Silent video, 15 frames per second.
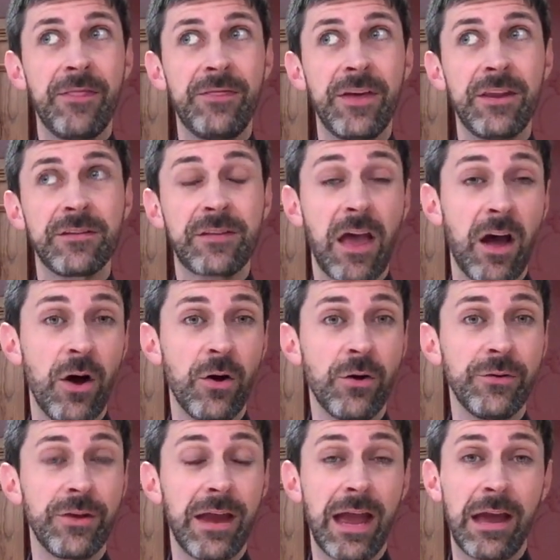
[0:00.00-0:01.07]
that is
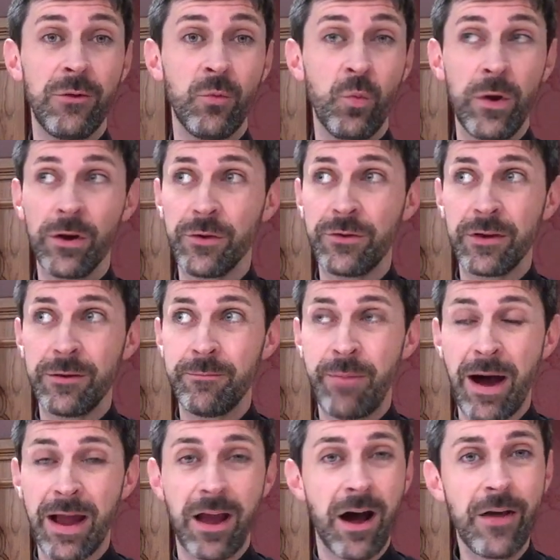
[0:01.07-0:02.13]
held and wielded
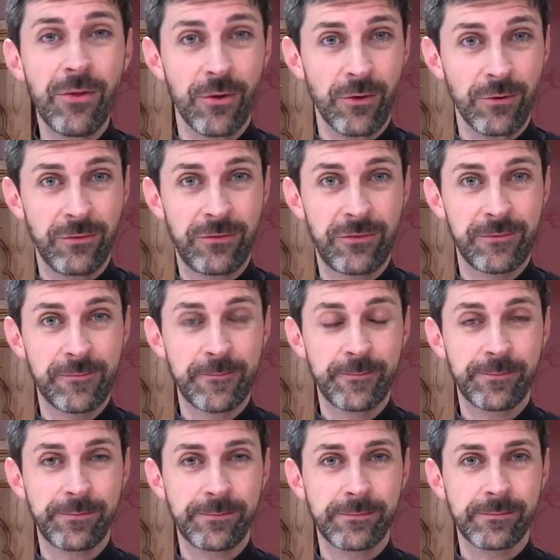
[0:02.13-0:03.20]
by others.
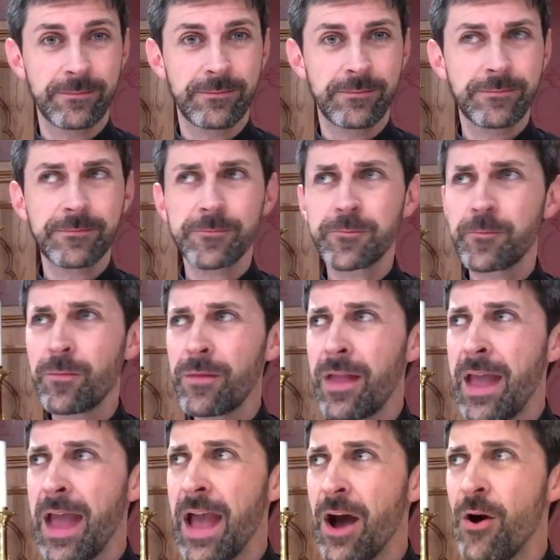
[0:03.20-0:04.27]

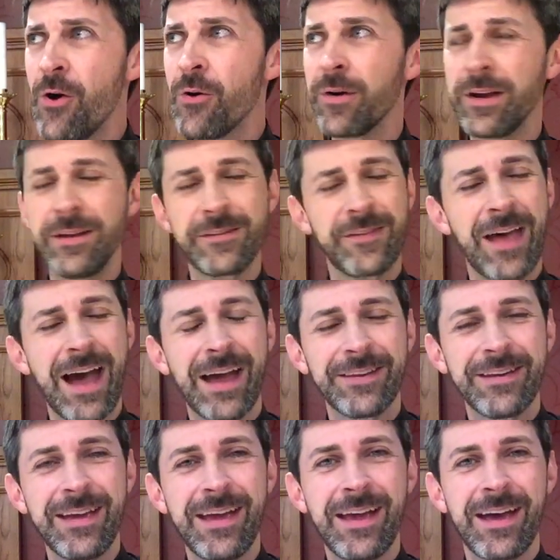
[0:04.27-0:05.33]
How is
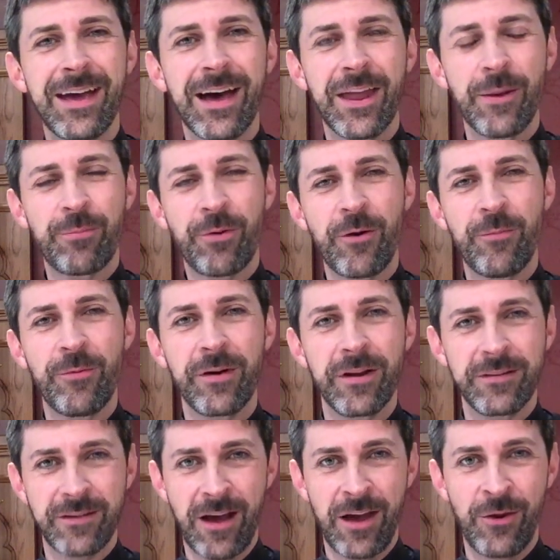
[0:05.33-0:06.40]
that an appropriate
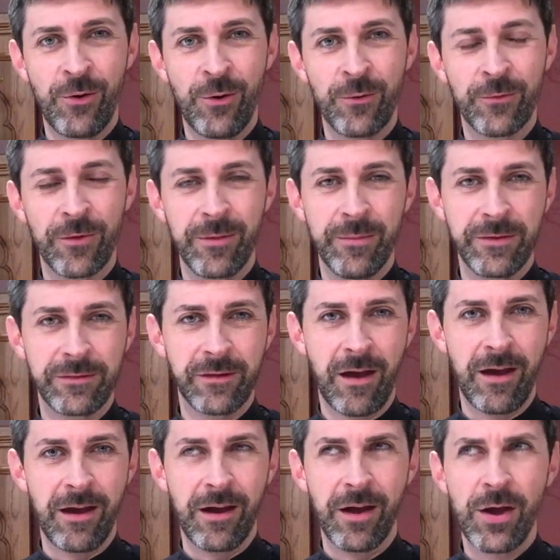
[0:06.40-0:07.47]
title for the
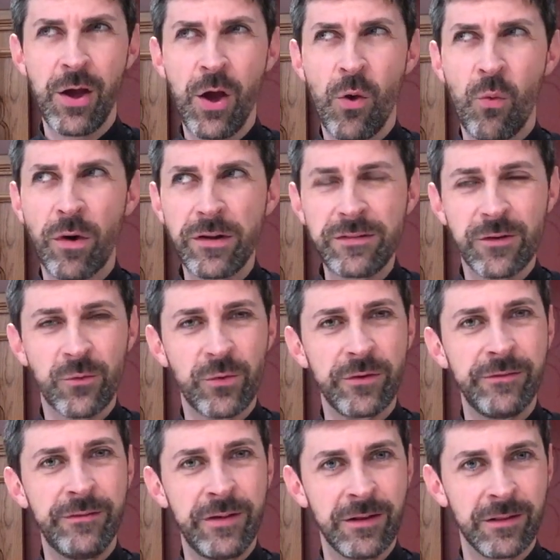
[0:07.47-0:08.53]
Messiah? What is it
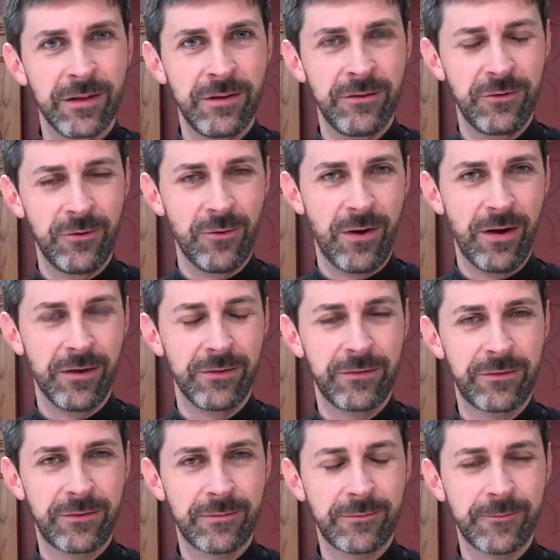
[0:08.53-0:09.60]
revealing to
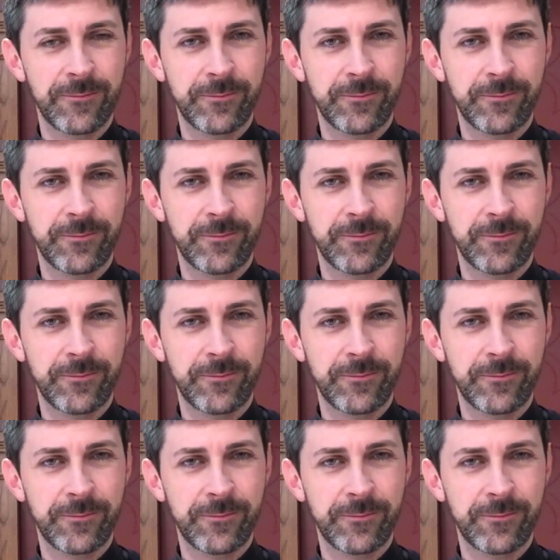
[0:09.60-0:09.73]
us?